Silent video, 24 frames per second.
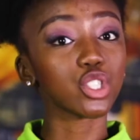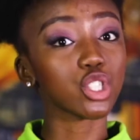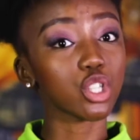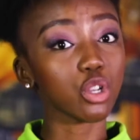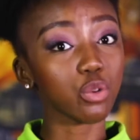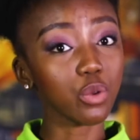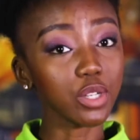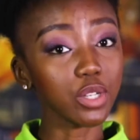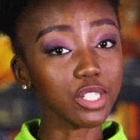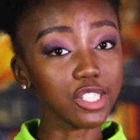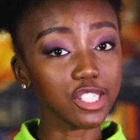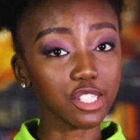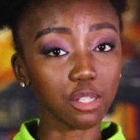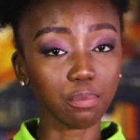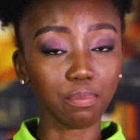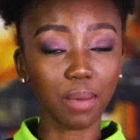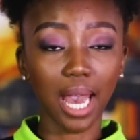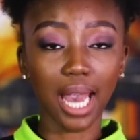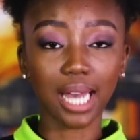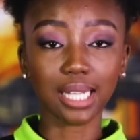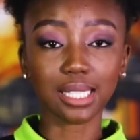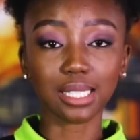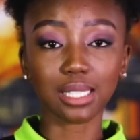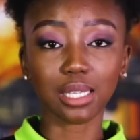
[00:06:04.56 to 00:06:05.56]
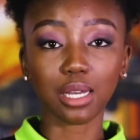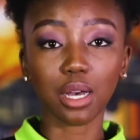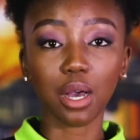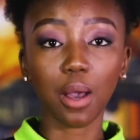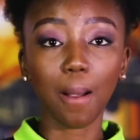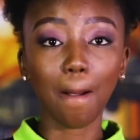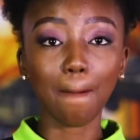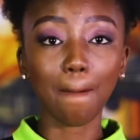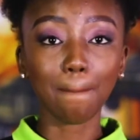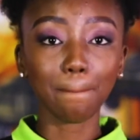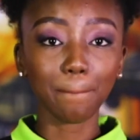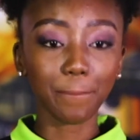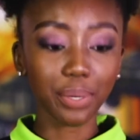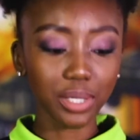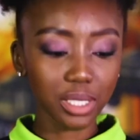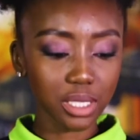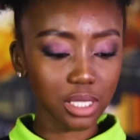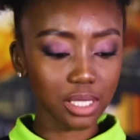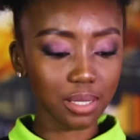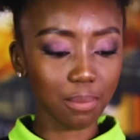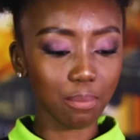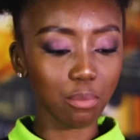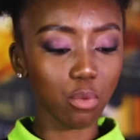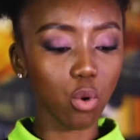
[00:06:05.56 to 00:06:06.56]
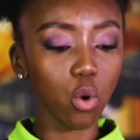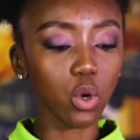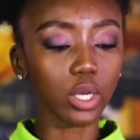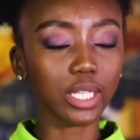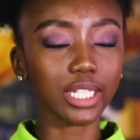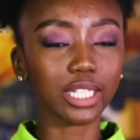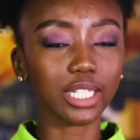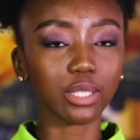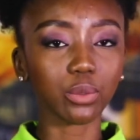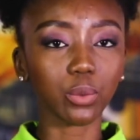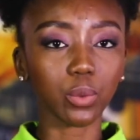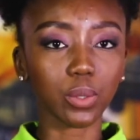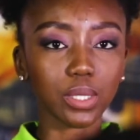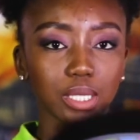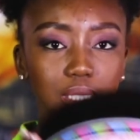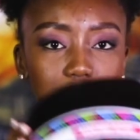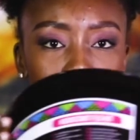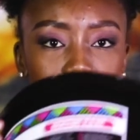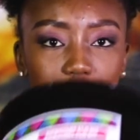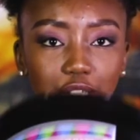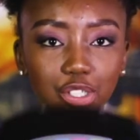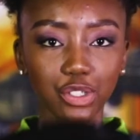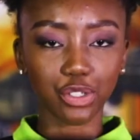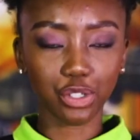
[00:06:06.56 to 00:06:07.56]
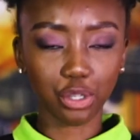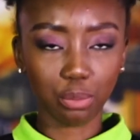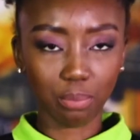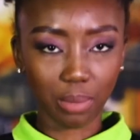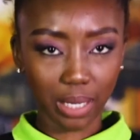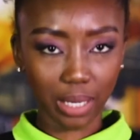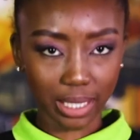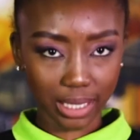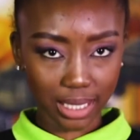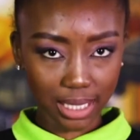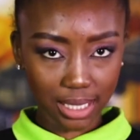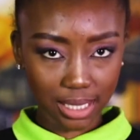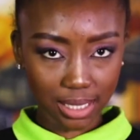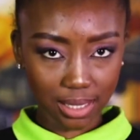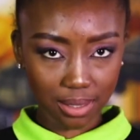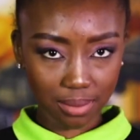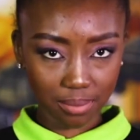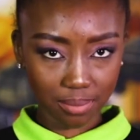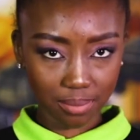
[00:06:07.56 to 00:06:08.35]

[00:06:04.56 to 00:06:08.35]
To rinse your pads, put some more clean water into your bucket,